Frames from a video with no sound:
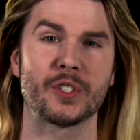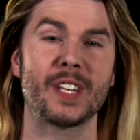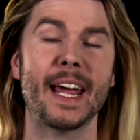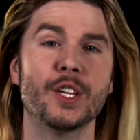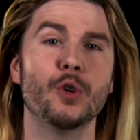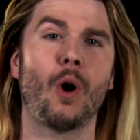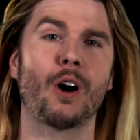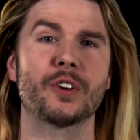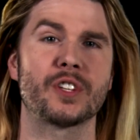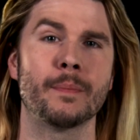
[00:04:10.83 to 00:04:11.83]
Say you
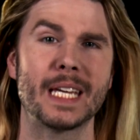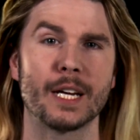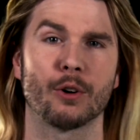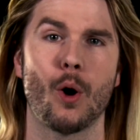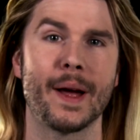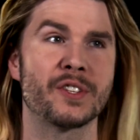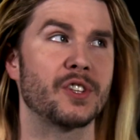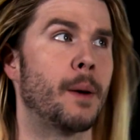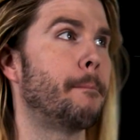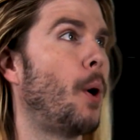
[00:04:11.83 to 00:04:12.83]
are some hero and
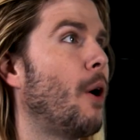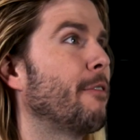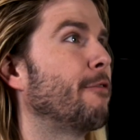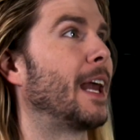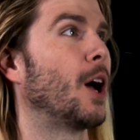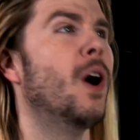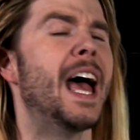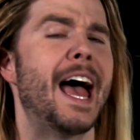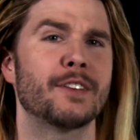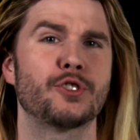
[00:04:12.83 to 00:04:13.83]
some poor fellow
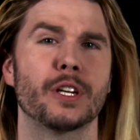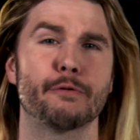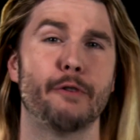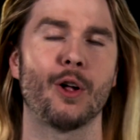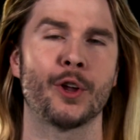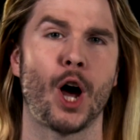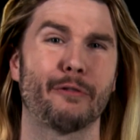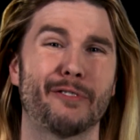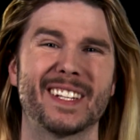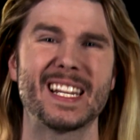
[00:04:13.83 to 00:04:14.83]
has just fallen
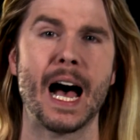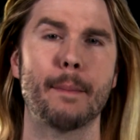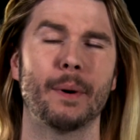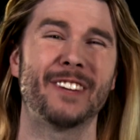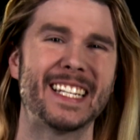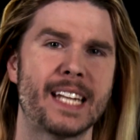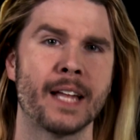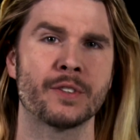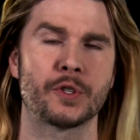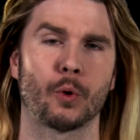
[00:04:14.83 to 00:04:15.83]
off the top of a
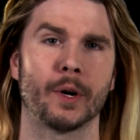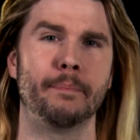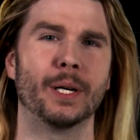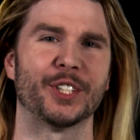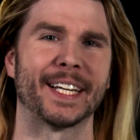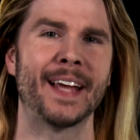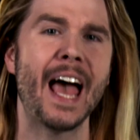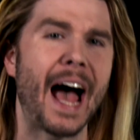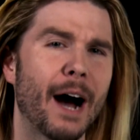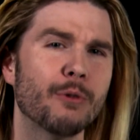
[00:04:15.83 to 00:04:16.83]
ten-story building.
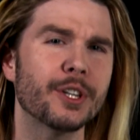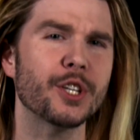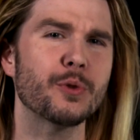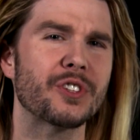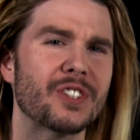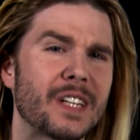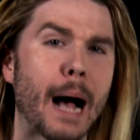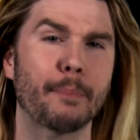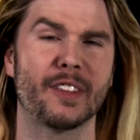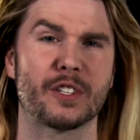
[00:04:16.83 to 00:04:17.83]
How do you
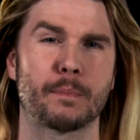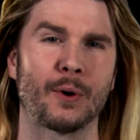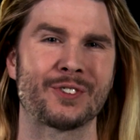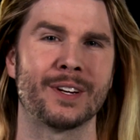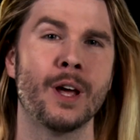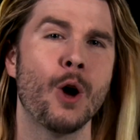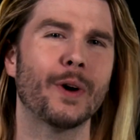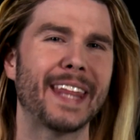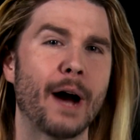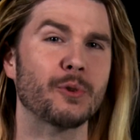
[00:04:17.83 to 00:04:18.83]
stop this person
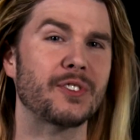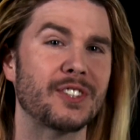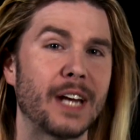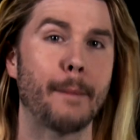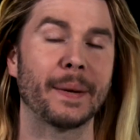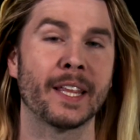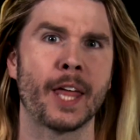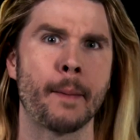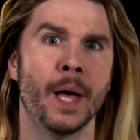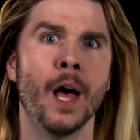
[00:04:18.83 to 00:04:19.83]
without stopping
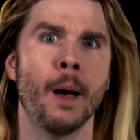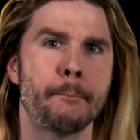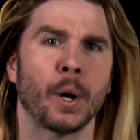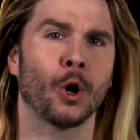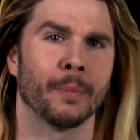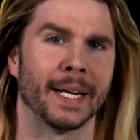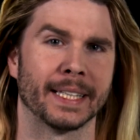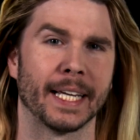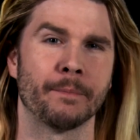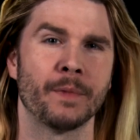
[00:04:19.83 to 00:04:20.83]
them
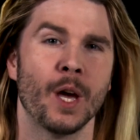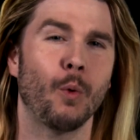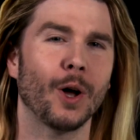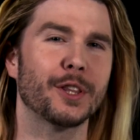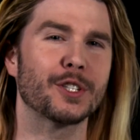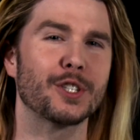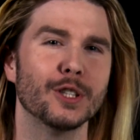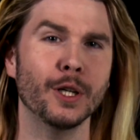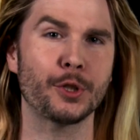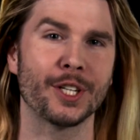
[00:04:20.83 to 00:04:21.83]
permanently? Well, the
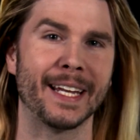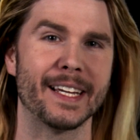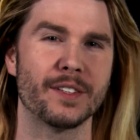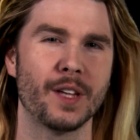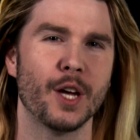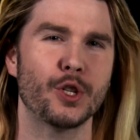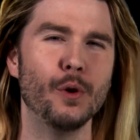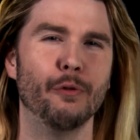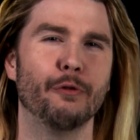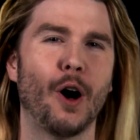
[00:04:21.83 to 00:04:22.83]
solution is
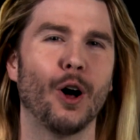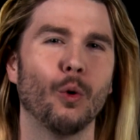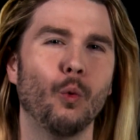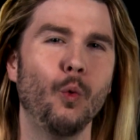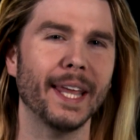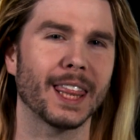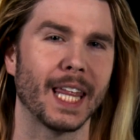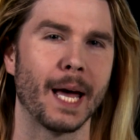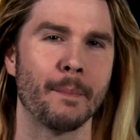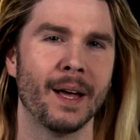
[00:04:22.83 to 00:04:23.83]
to fall with
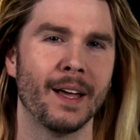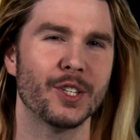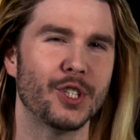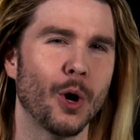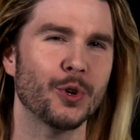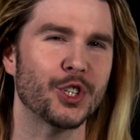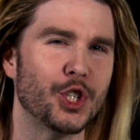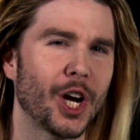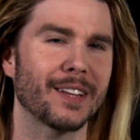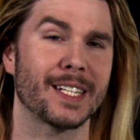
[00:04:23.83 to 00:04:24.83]
them, don't
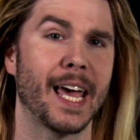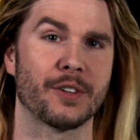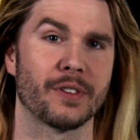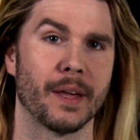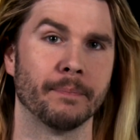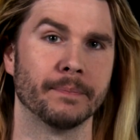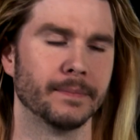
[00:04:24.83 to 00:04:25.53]
just catch them.